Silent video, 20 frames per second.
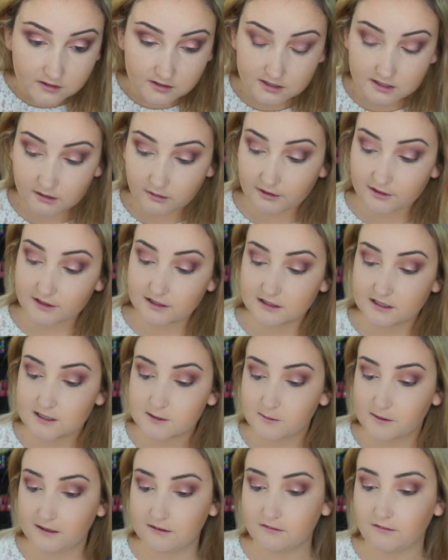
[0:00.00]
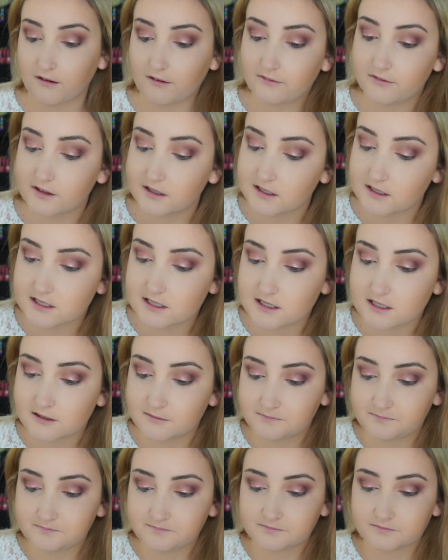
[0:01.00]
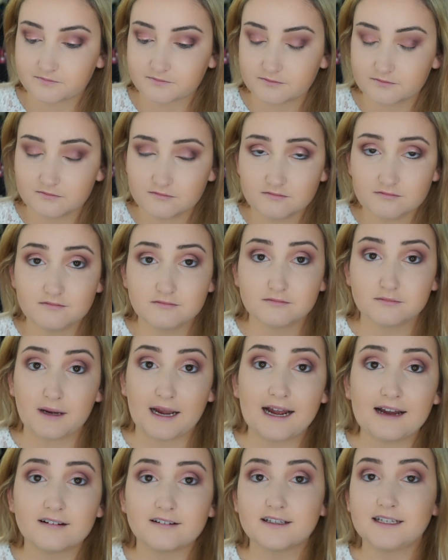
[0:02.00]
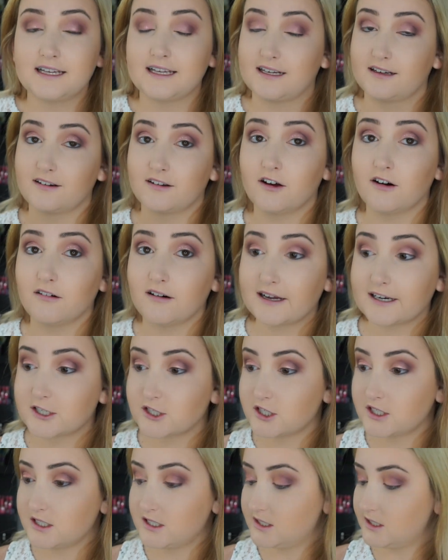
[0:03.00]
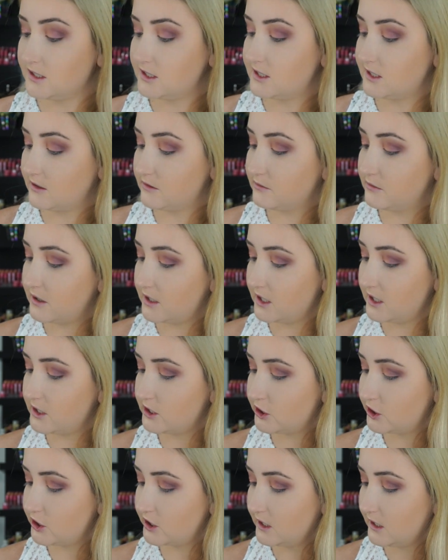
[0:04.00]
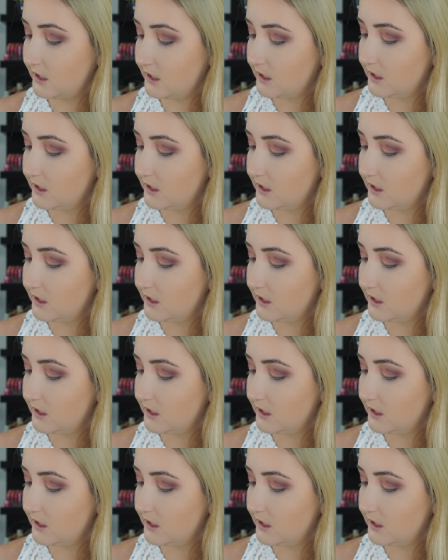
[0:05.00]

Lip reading: So I think that's why I love this palette and collection so much.